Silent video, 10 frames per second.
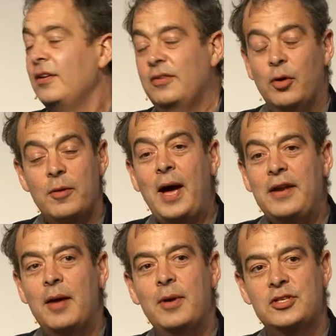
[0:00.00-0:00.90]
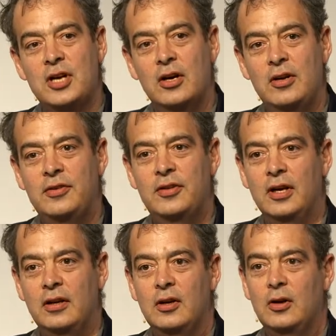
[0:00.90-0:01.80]
So what the pandemic showed is
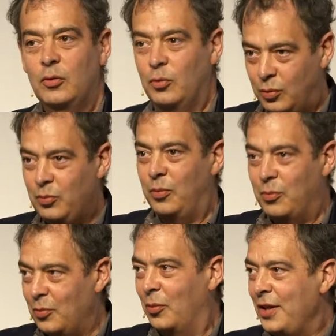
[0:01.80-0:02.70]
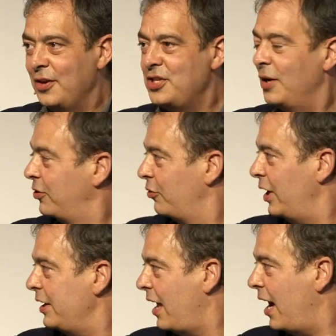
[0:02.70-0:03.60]
that when the chips are
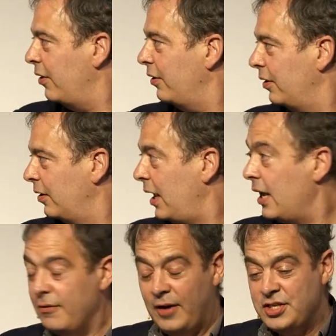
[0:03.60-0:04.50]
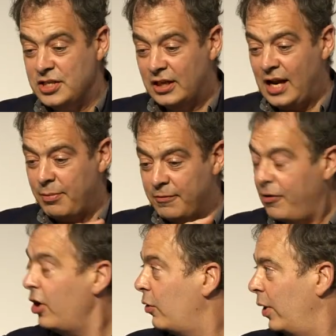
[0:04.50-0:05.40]
really down, innovation can happen
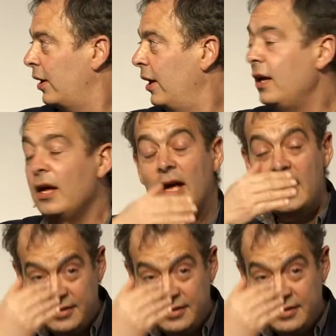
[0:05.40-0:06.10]
very quickly, yeah.